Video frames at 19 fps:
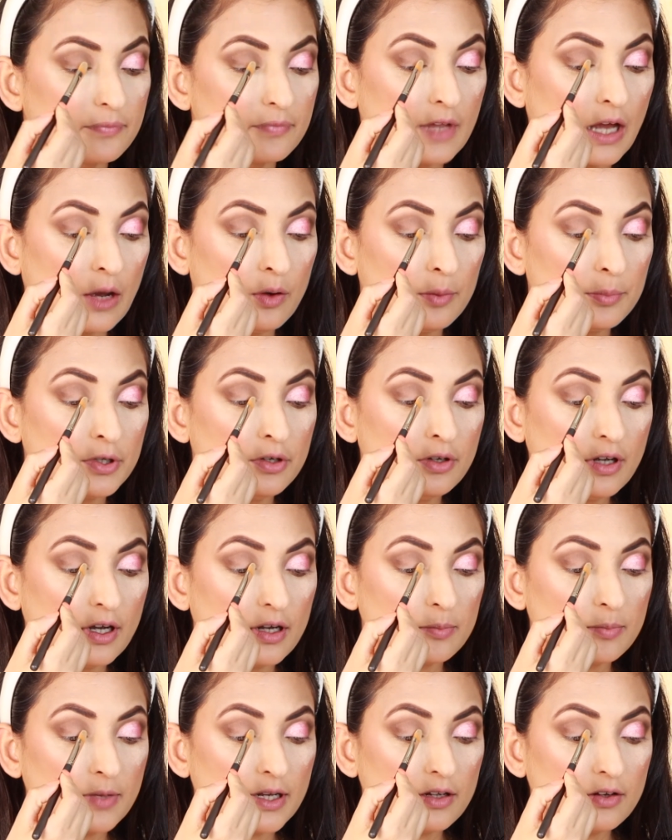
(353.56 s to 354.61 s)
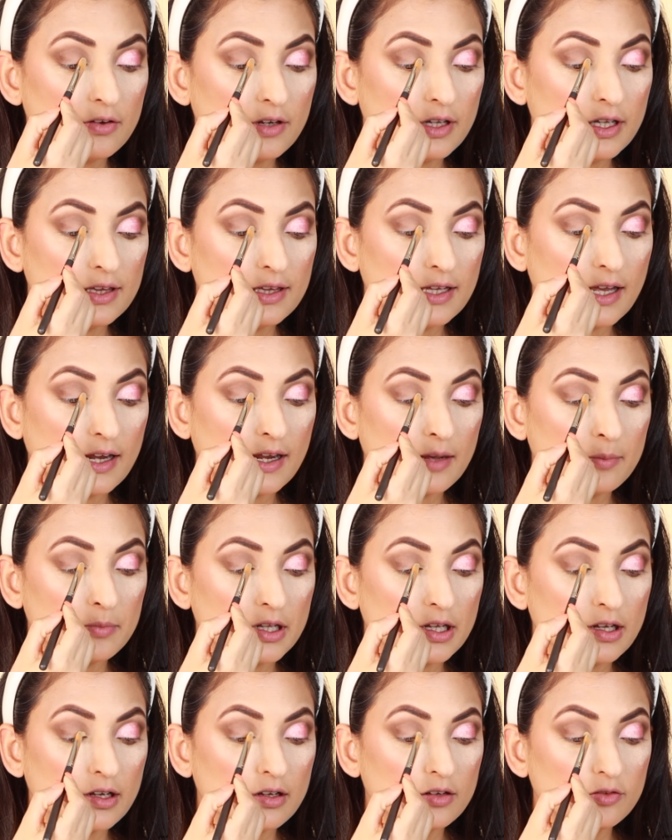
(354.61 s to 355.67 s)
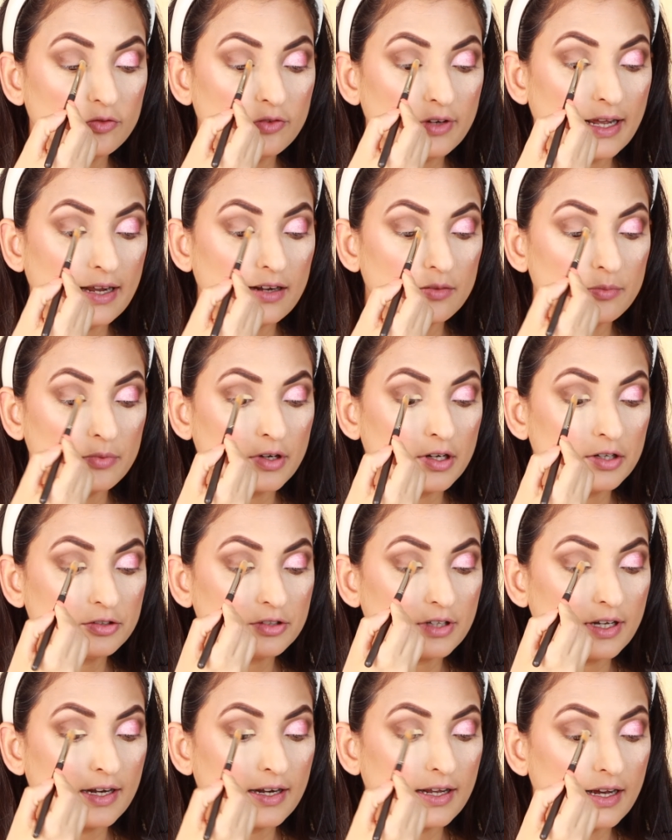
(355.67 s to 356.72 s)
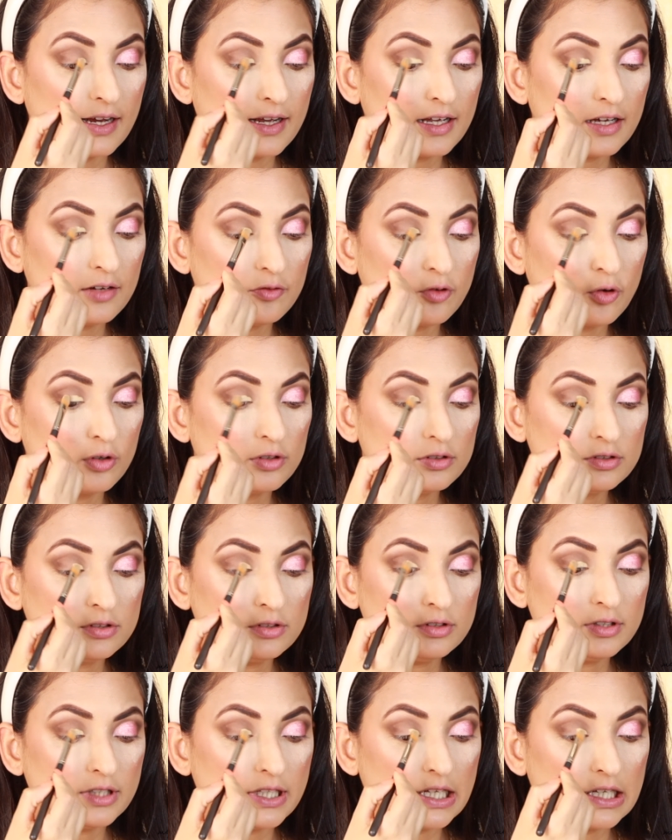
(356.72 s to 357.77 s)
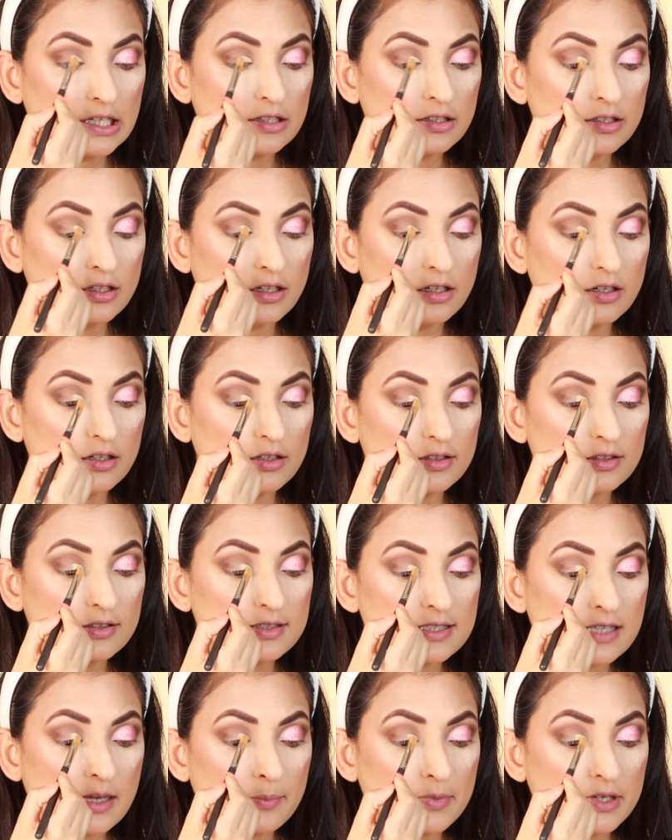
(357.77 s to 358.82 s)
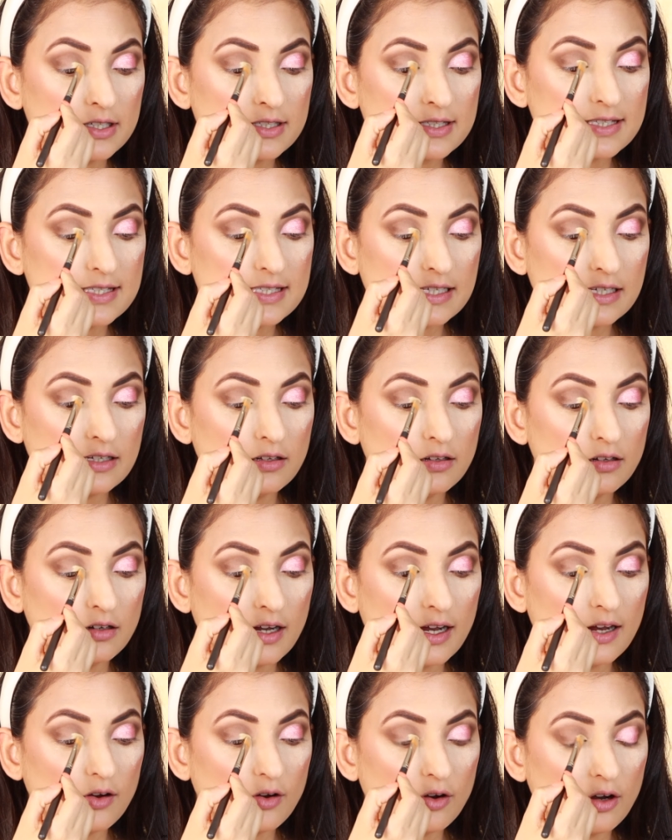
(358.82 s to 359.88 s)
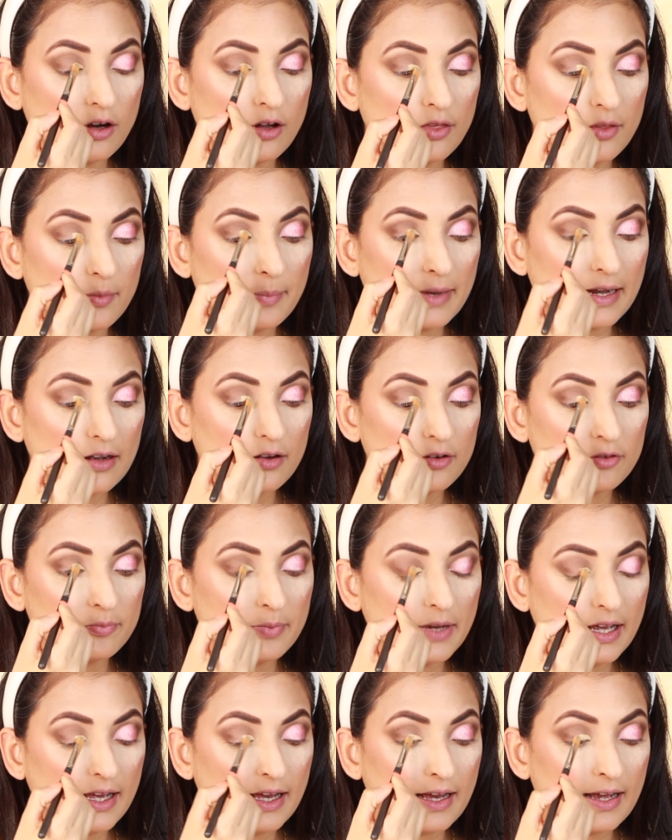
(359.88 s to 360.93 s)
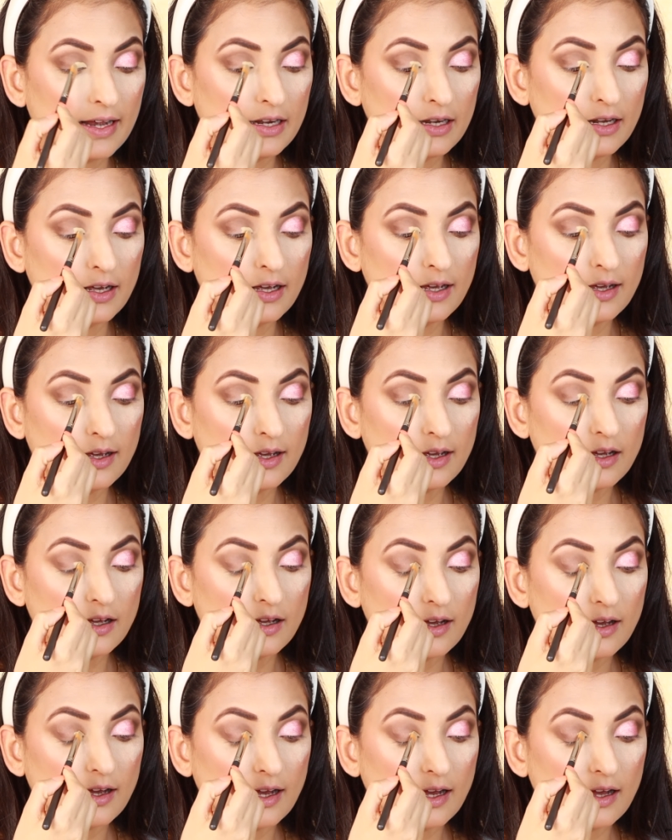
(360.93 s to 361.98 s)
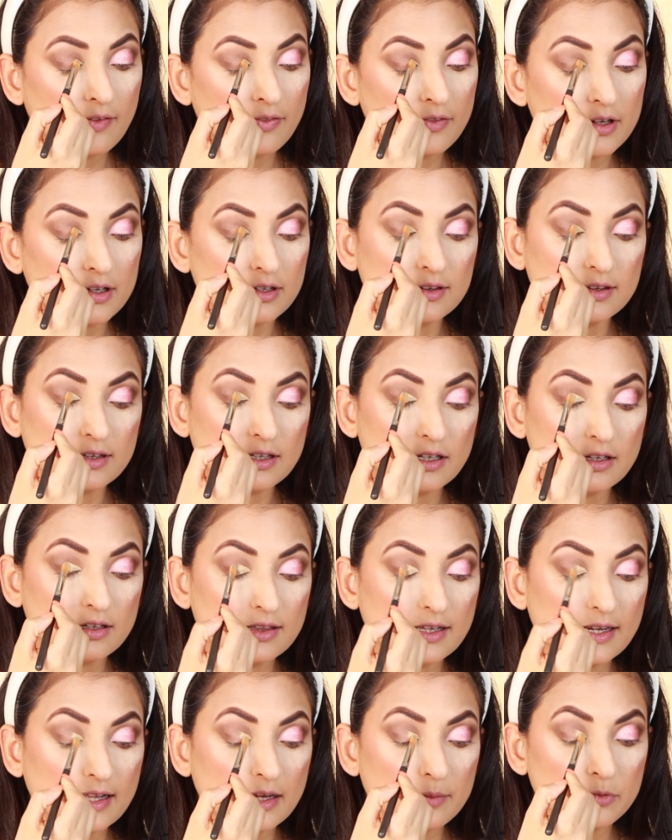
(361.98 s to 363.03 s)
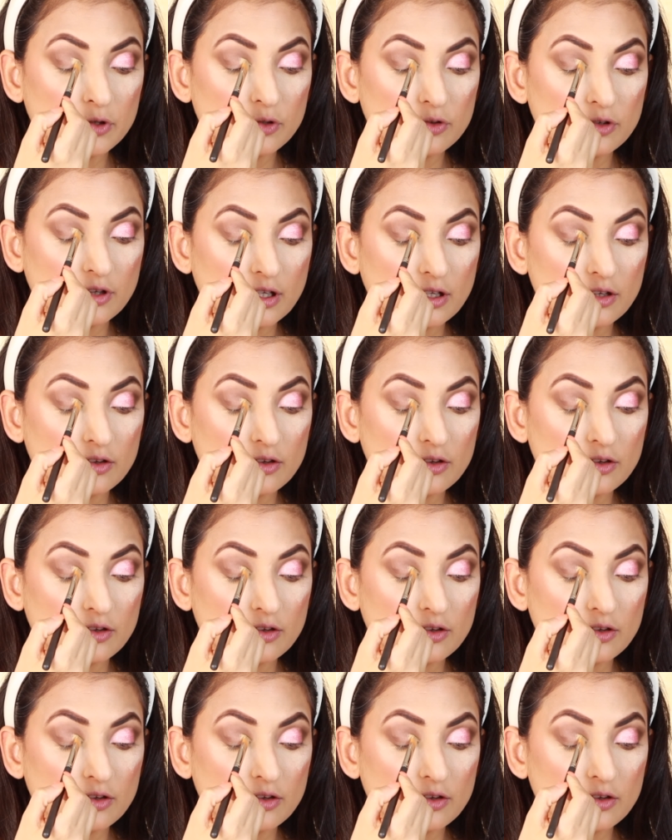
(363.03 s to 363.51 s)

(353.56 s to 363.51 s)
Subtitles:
Now I'm going to cut my crease, and I'm taking a flat brush, and I have also taken some concealer on the back of my hand, and the concealer that I'm using